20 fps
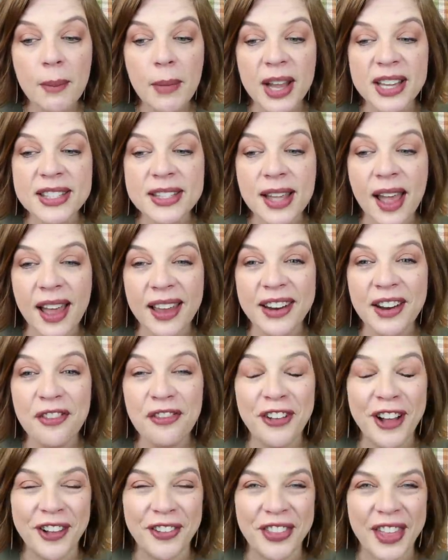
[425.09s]
My
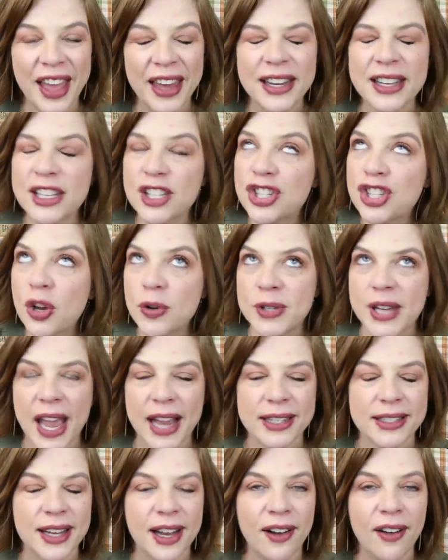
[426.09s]
son felt that. He's so
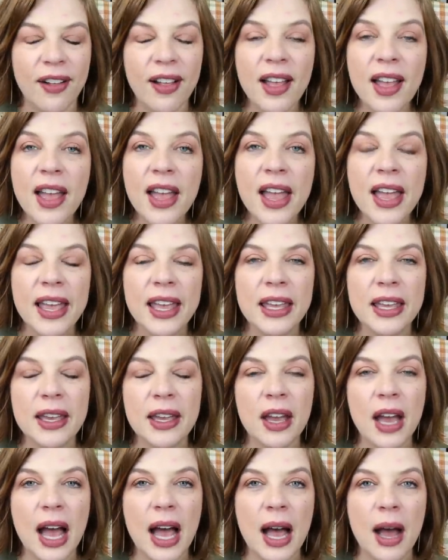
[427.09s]
tactile.
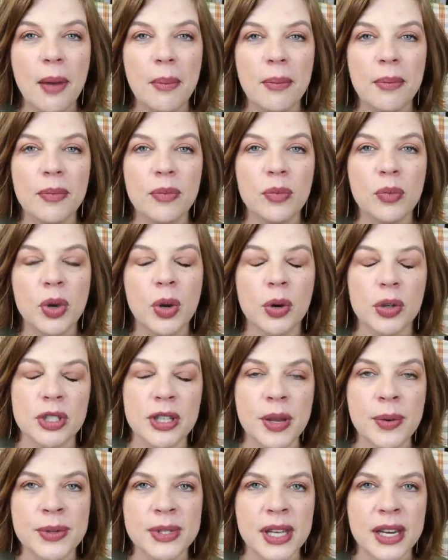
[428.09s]
He, um, we were,
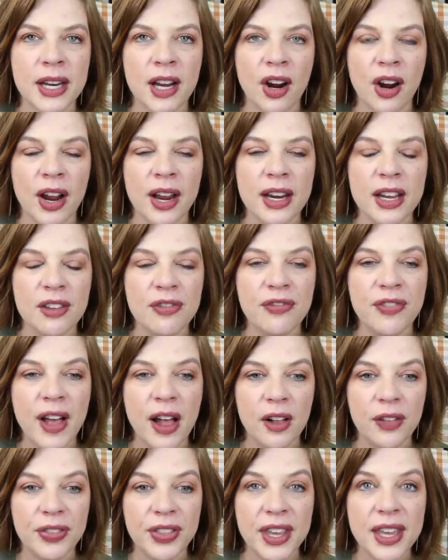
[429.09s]
he was in here and he
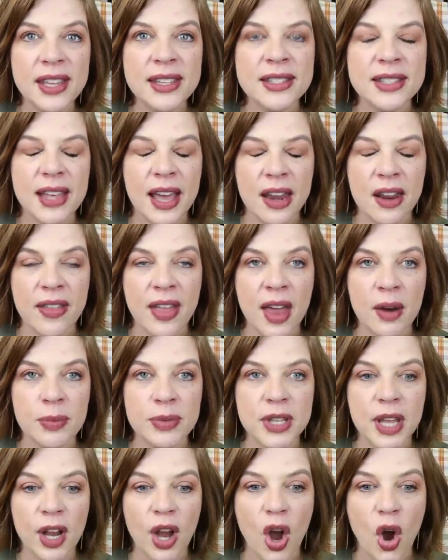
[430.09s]
felt the inside of that
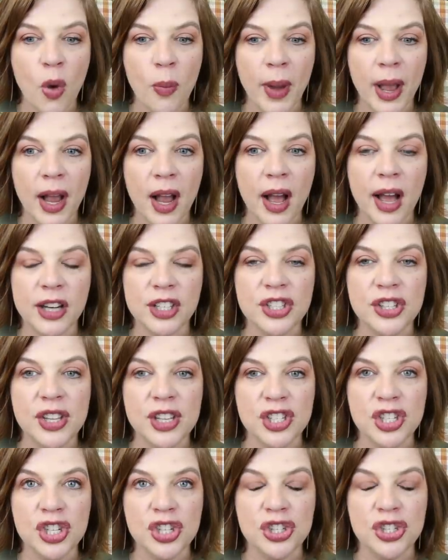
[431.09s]
and was like, oh my gosh,
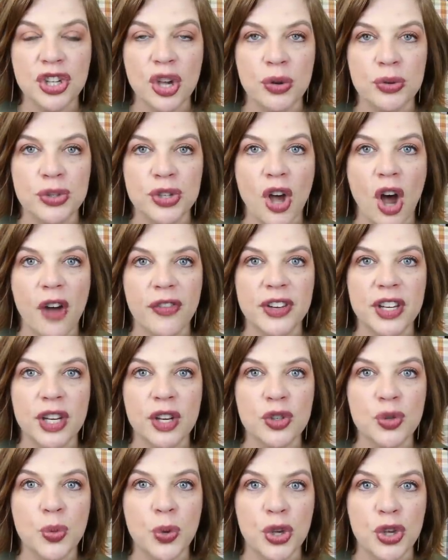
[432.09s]
this is so soft.
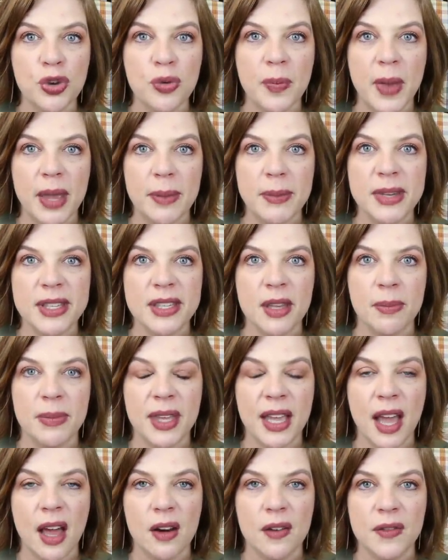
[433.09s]
He goes, will you make me
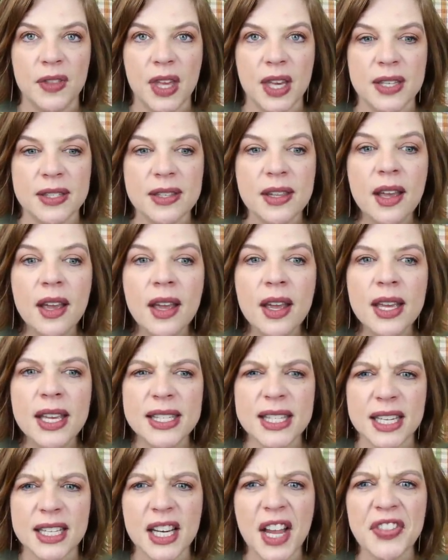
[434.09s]
something out of this?
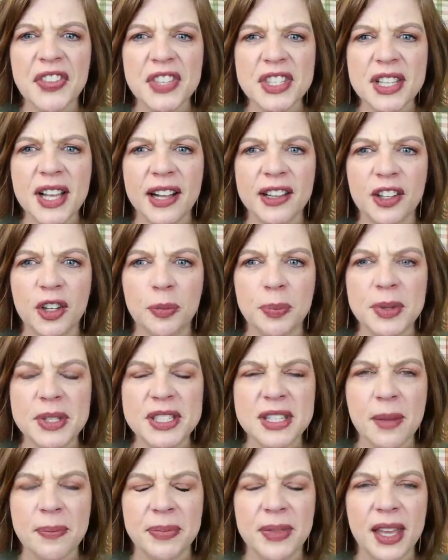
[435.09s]
He's like, not this color,
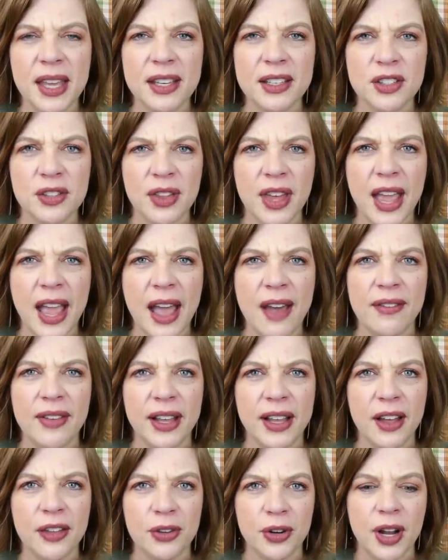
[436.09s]
but something. Do they have
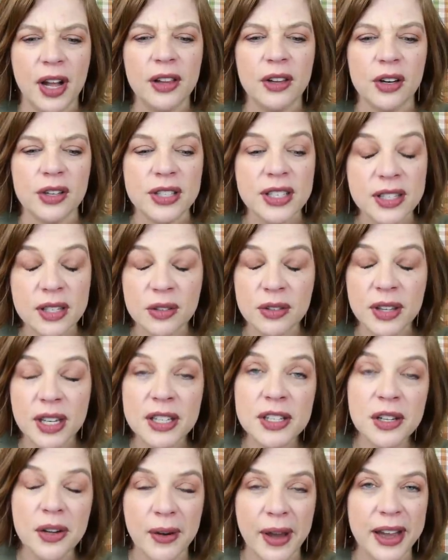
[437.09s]
like other colors? I said, oh,
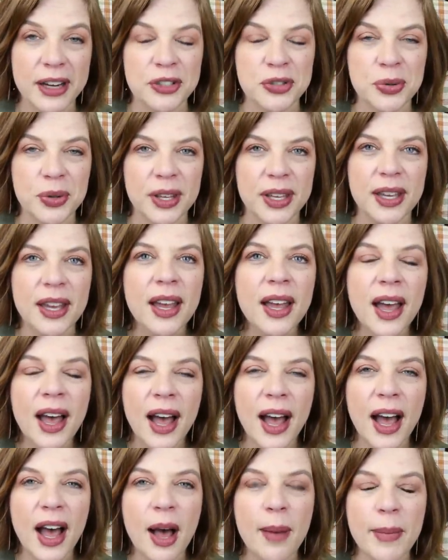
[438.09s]
they do actually.
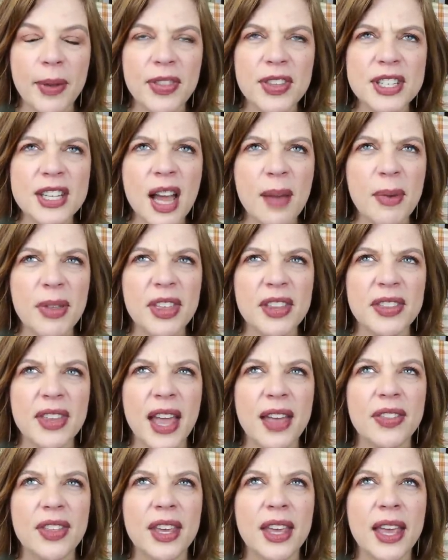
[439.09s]
Um, at the time, I think
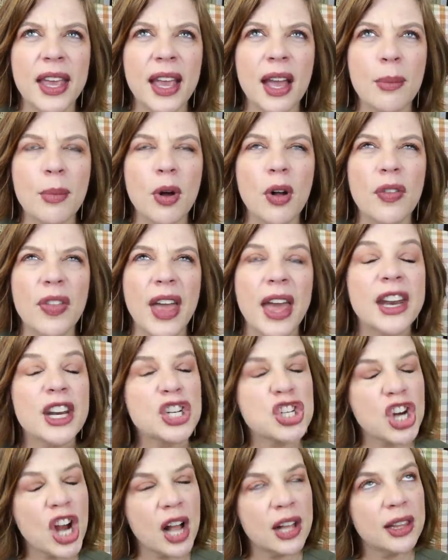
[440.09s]
they had the camel, they
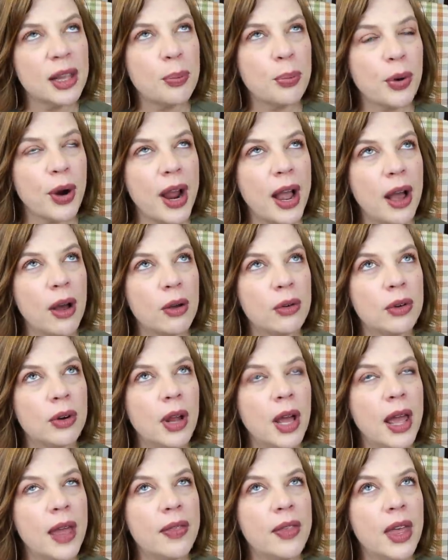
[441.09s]
had a chocolate
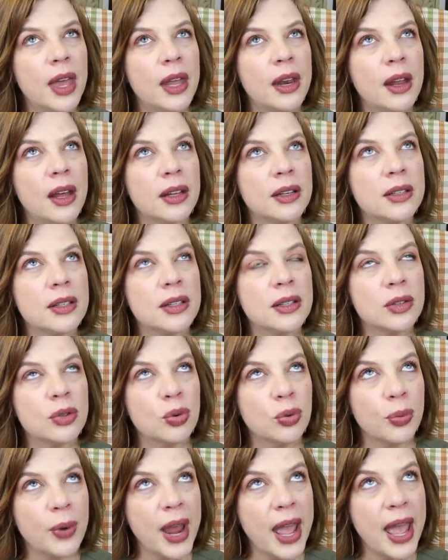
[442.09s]
brown, and then a
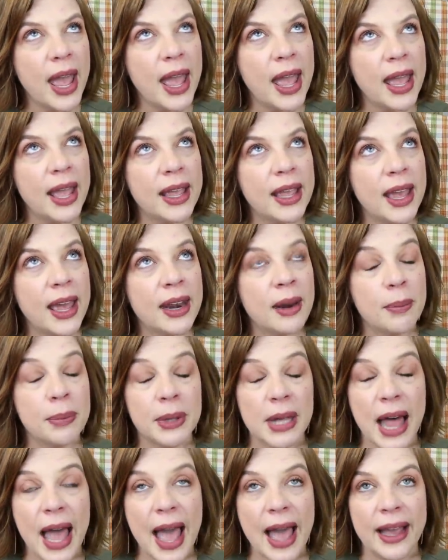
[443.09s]
gray and a
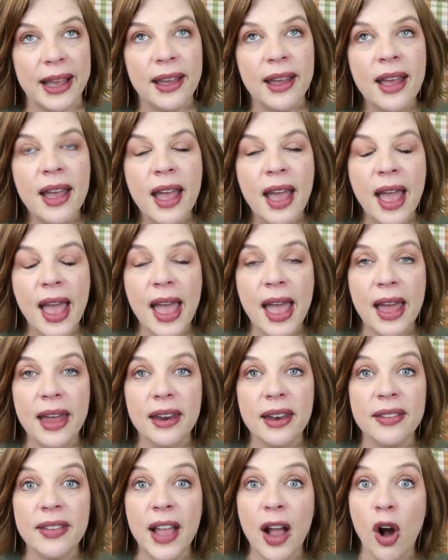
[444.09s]
black.
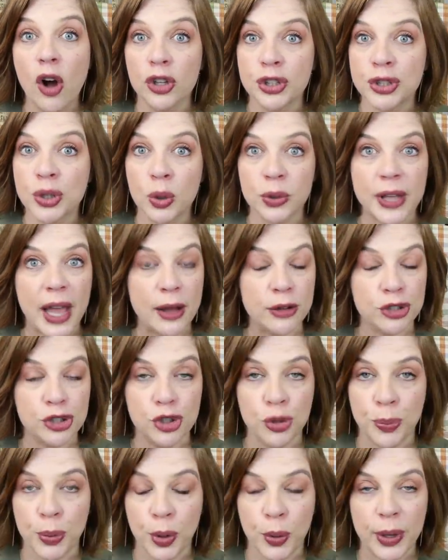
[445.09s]
And they all sold out
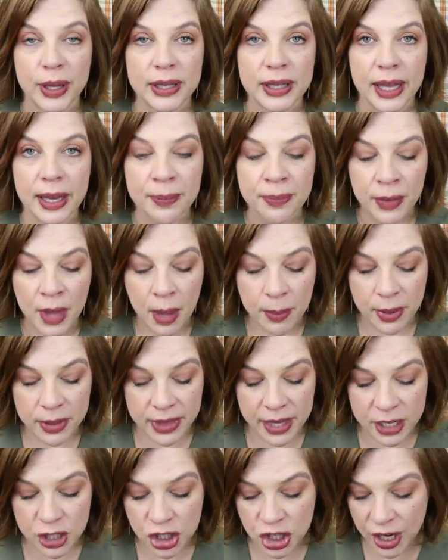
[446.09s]
super quickly.
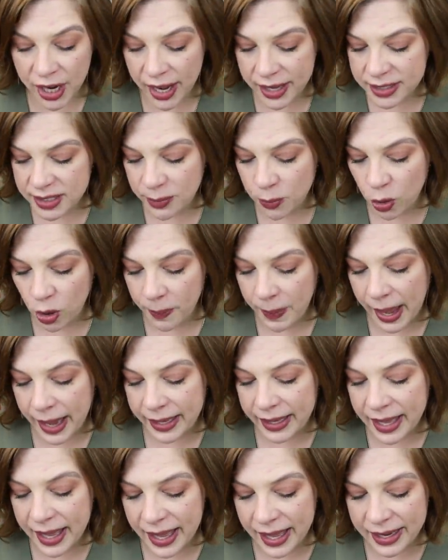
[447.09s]
But then she got some more
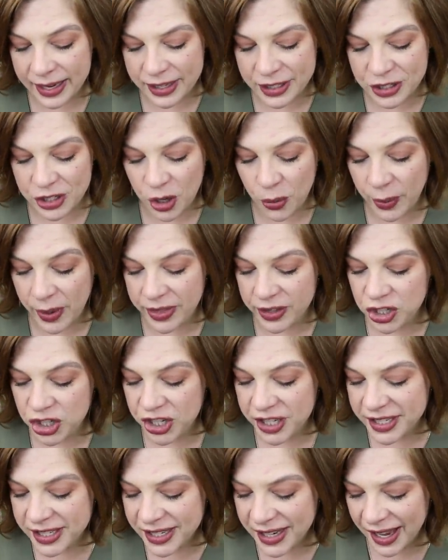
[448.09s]
back in. And so when
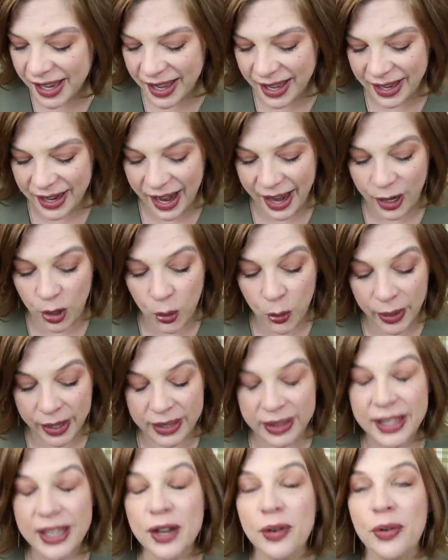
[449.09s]
she did, I
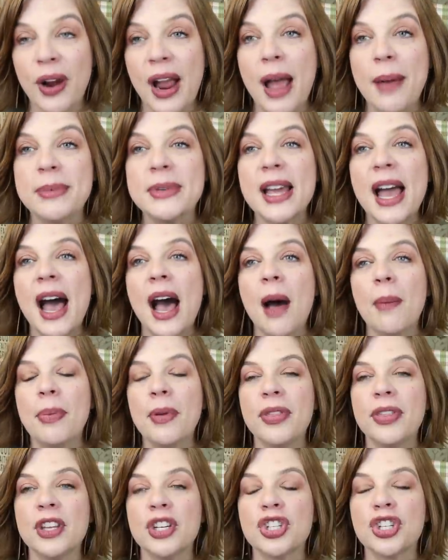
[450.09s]
quickly grabbed
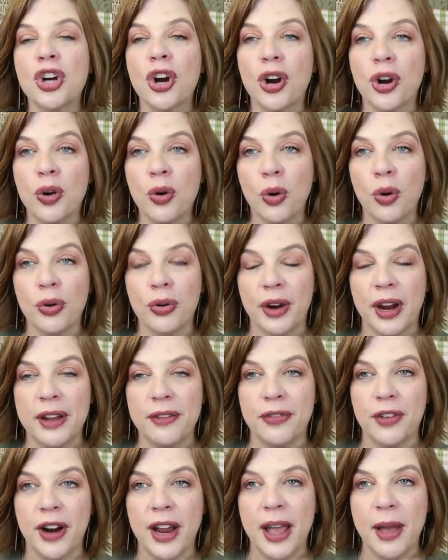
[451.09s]
up the charcoal
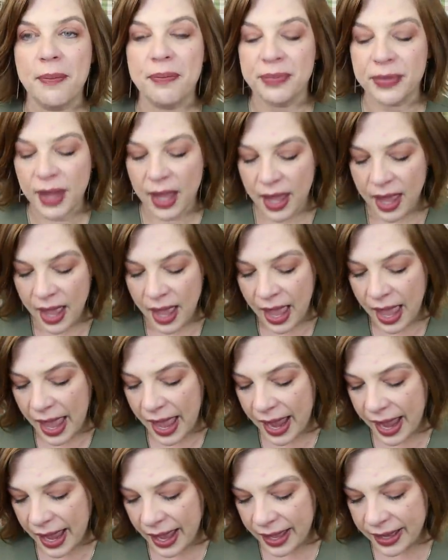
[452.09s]
gray for him.
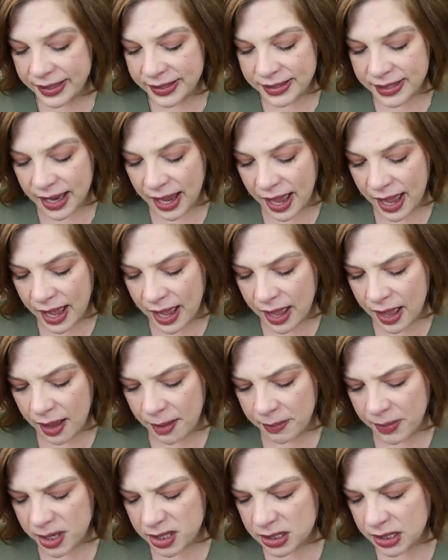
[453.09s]
And,
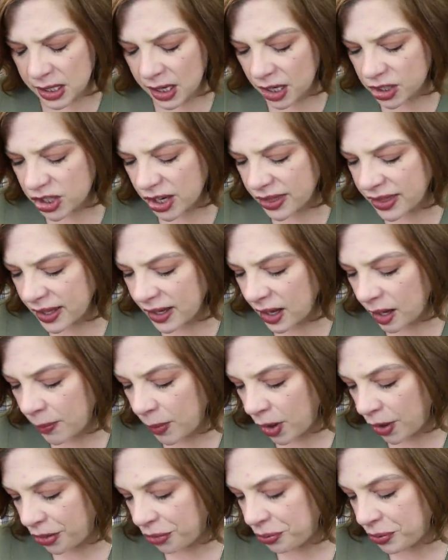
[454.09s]
um, gosh, I think
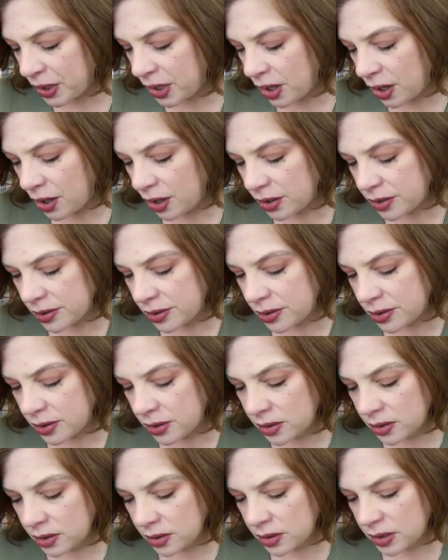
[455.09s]
I bought three
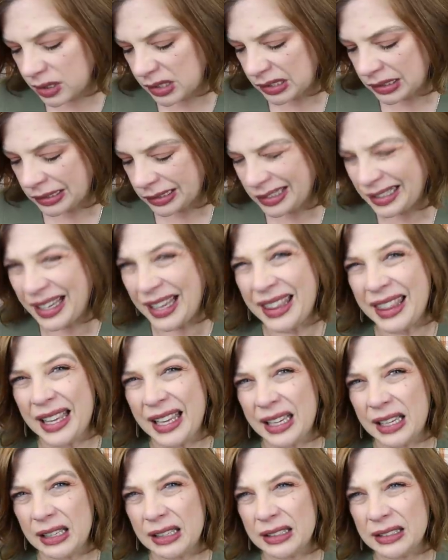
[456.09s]
yards, I
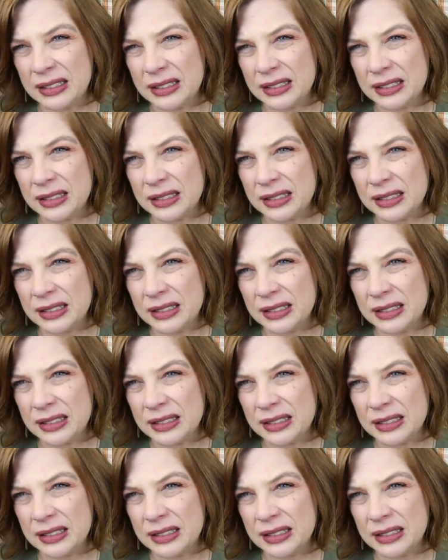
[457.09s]
think.